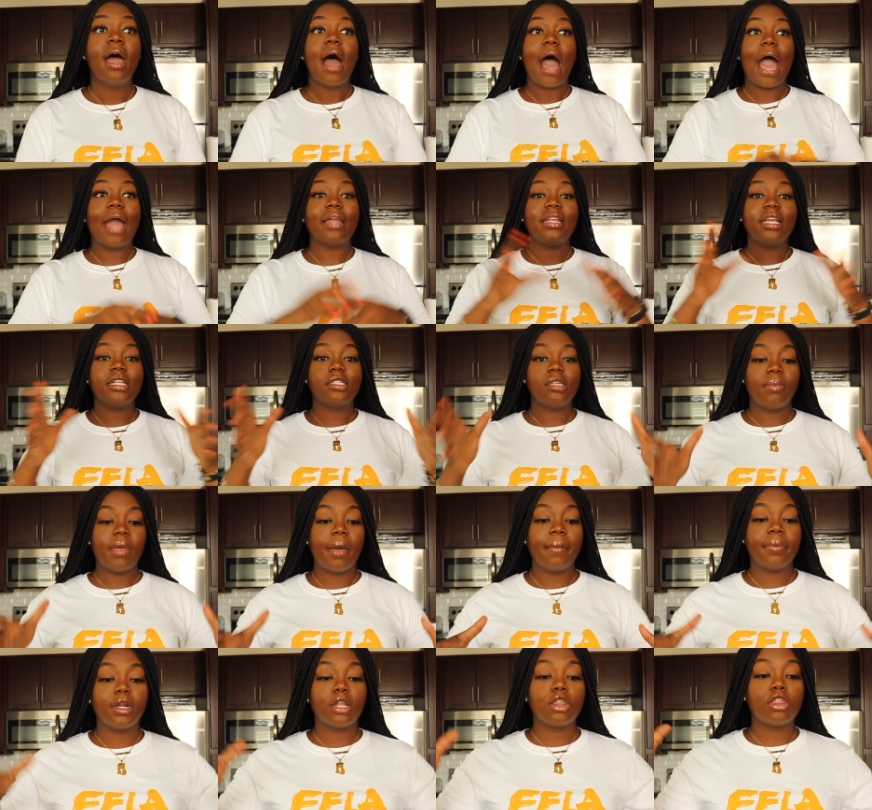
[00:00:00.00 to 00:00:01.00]
I need to be
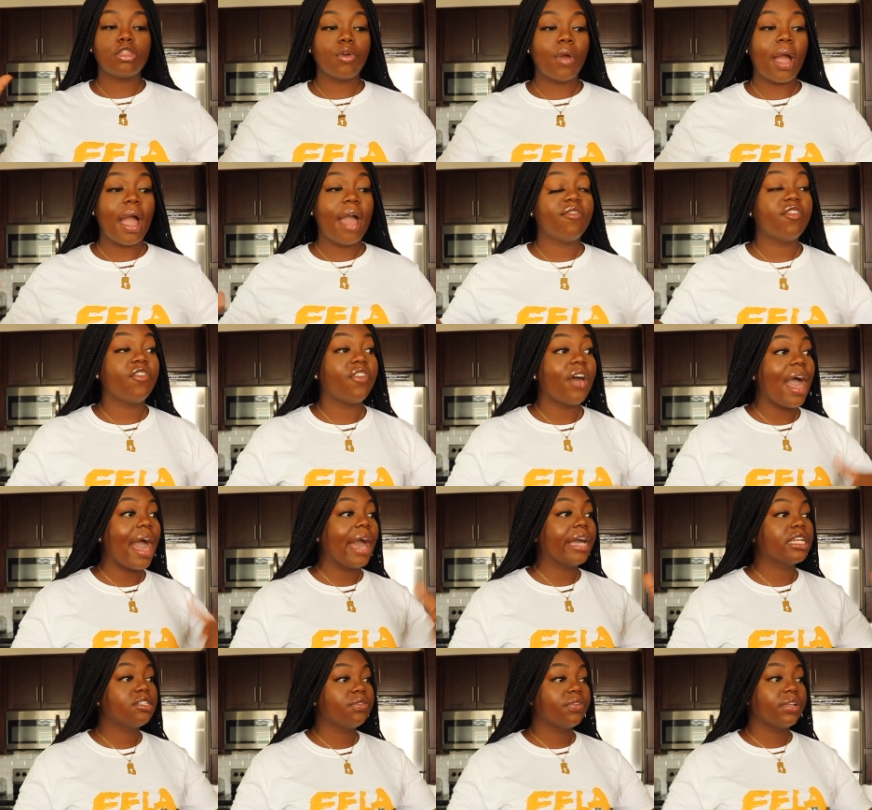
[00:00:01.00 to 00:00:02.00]
able to thrive. If I
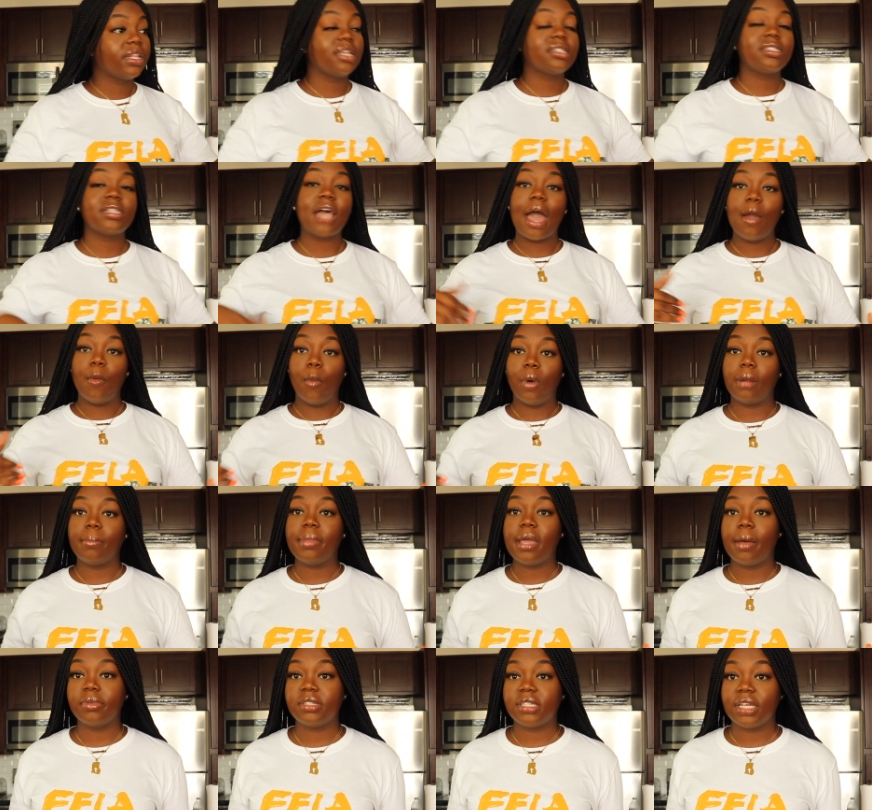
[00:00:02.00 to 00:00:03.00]
ask for this, I want to
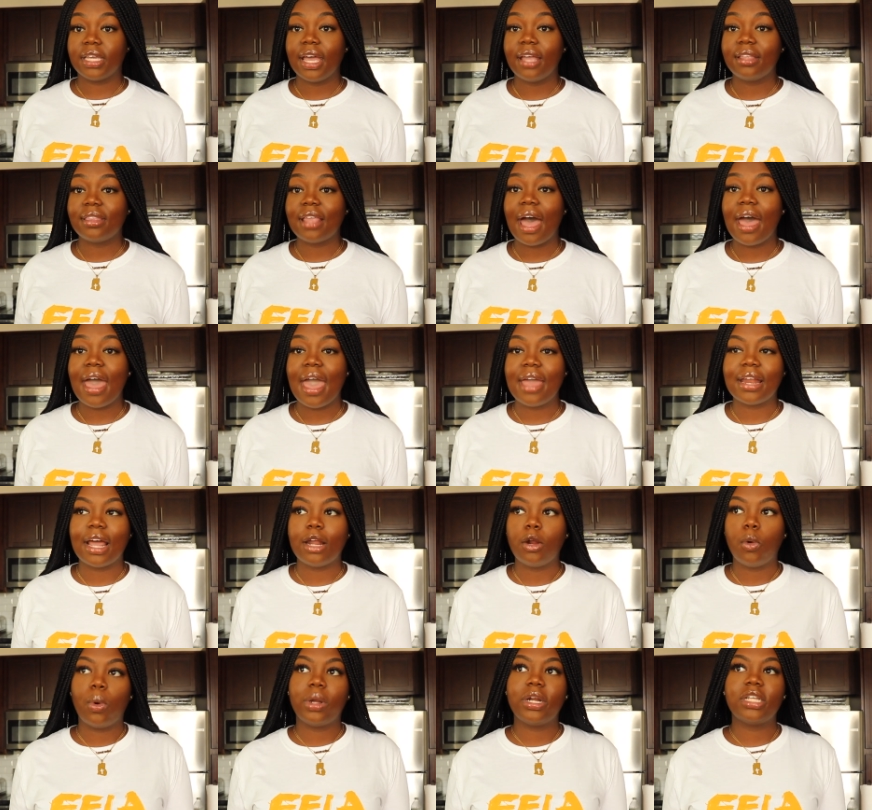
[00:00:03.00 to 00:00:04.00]
be able to get that and I
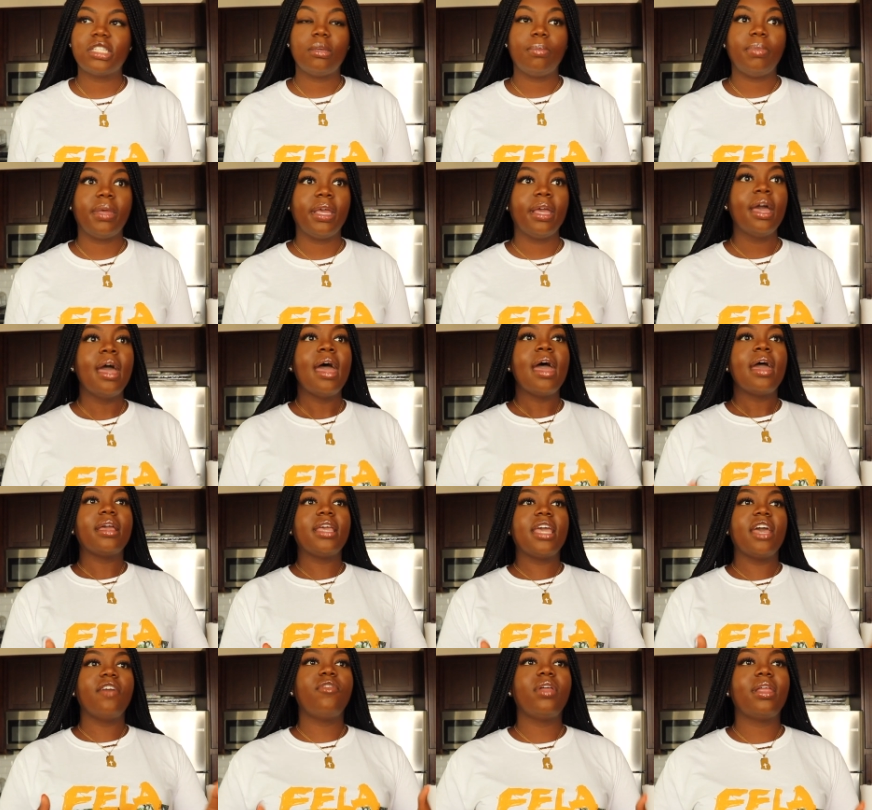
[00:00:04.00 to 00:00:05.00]
don't want it to be
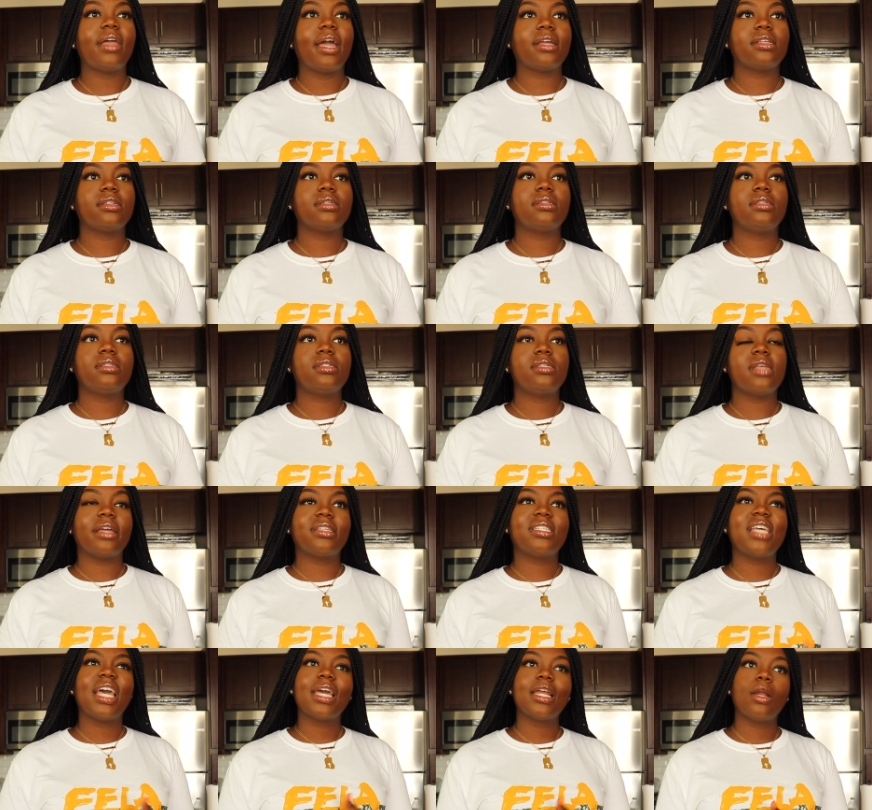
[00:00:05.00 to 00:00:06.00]
get like like
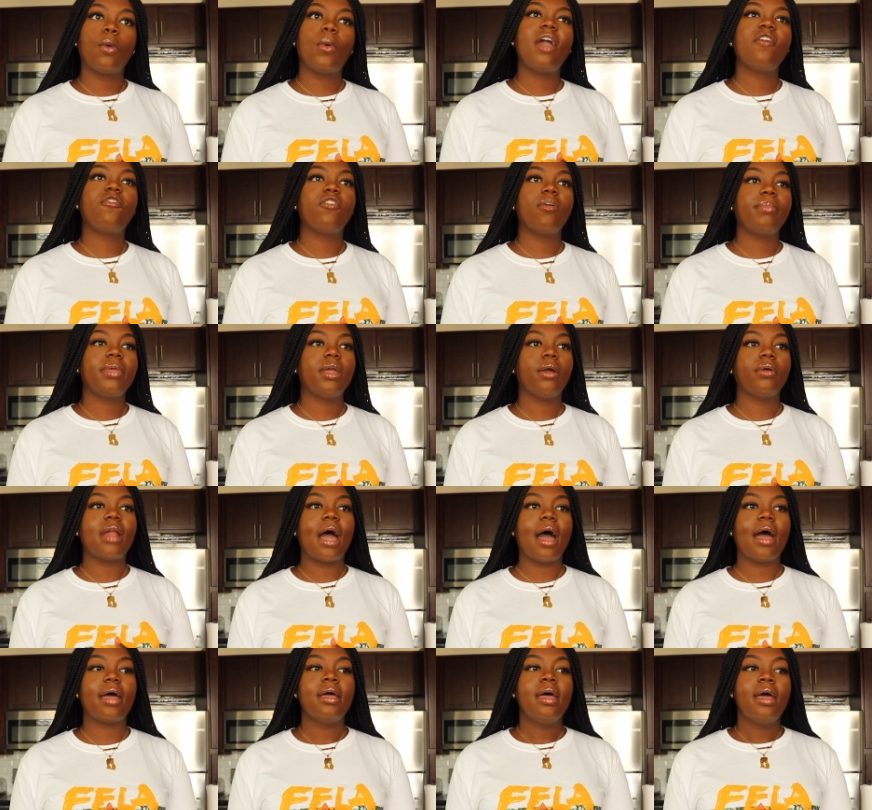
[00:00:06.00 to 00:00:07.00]
taken away from me or
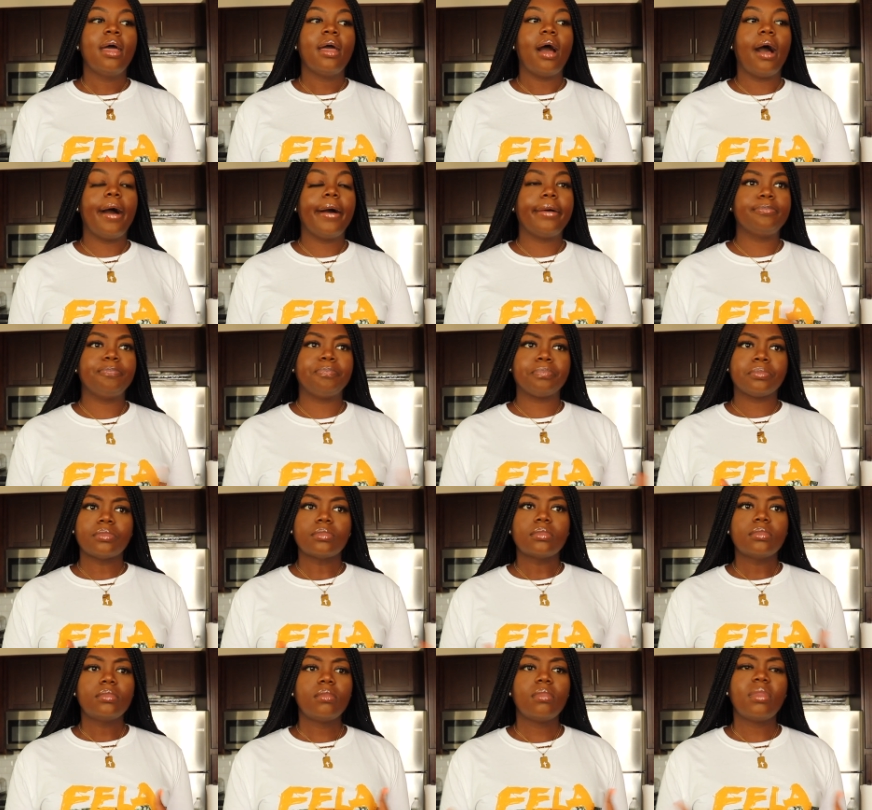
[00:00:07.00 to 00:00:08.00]
not um
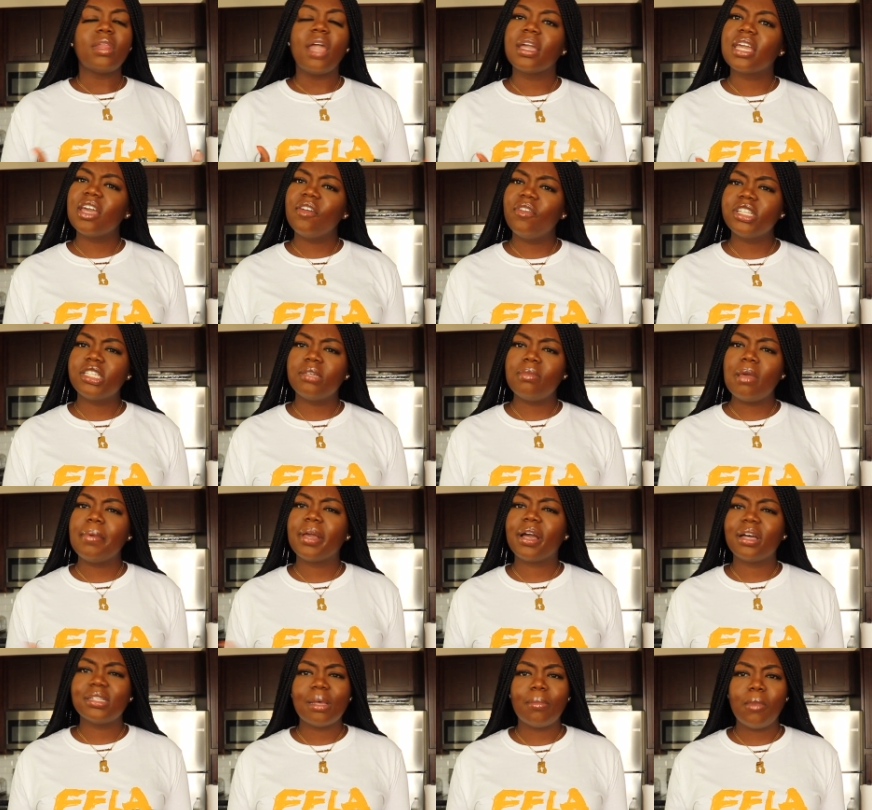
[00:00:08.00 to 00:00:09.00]
give it to me
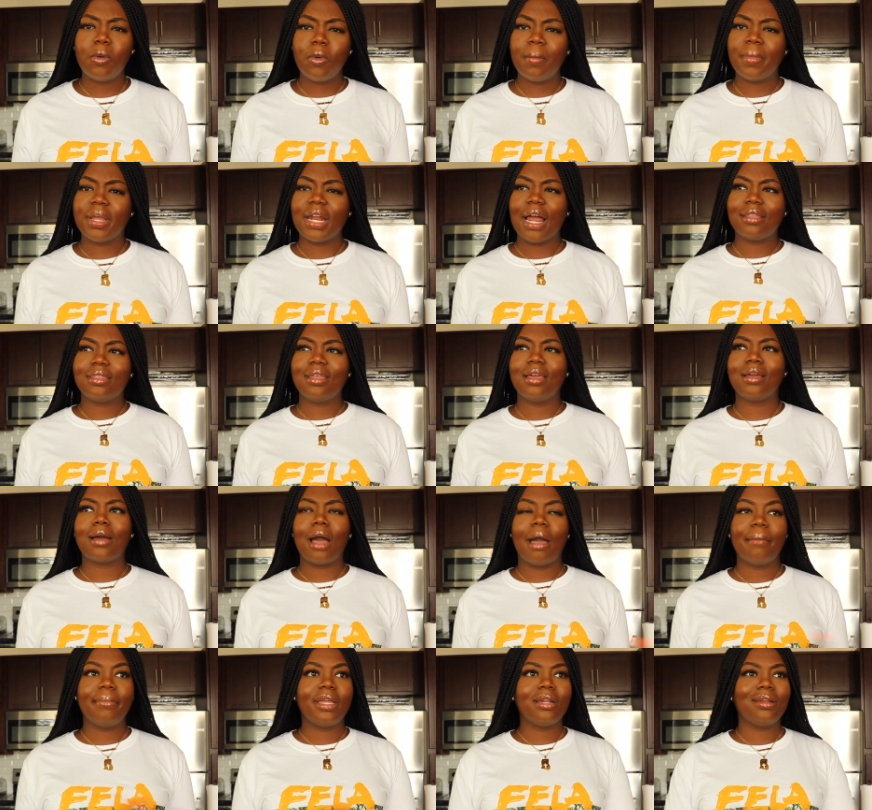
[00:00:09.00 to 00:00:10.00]
because I'm a woman. I think
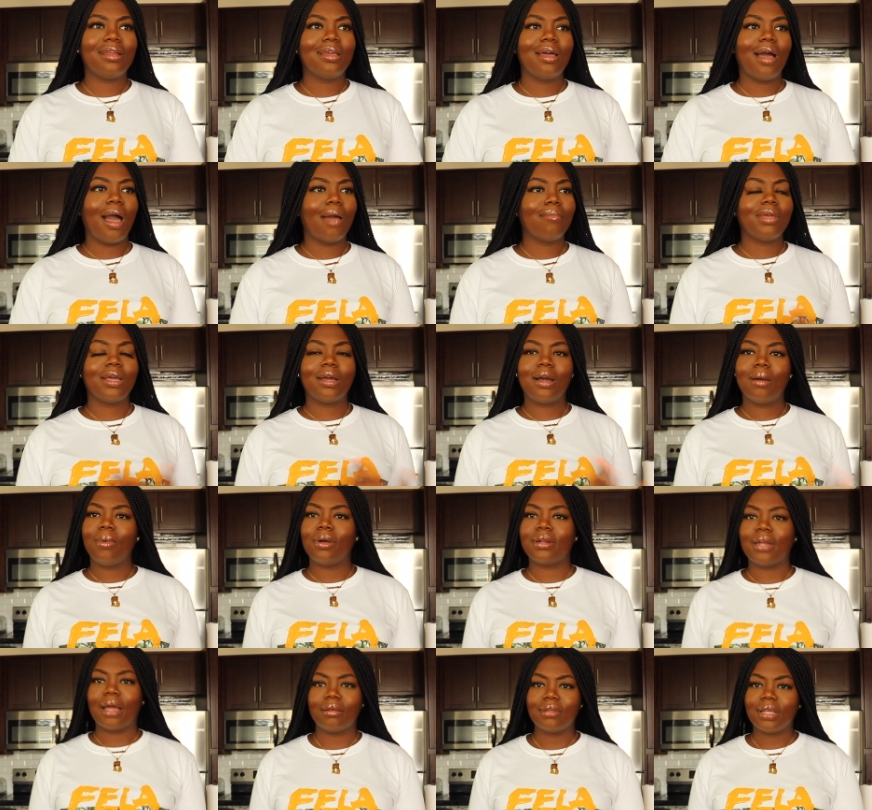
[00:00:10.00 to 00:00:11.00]
I mean it. I mean, come
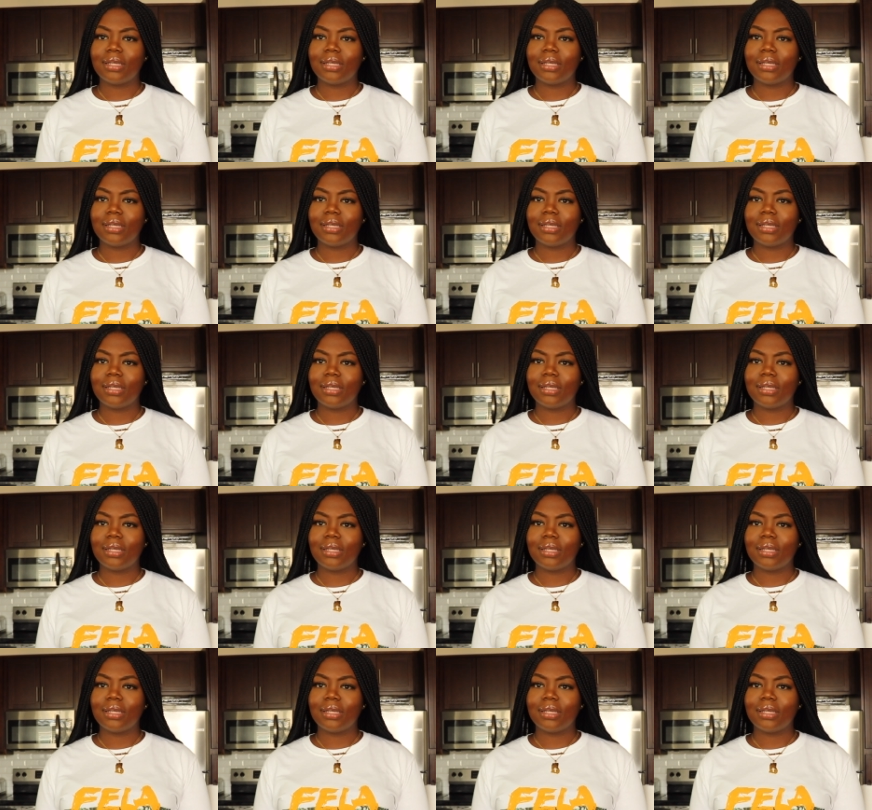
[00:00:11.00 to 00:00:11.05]
on now,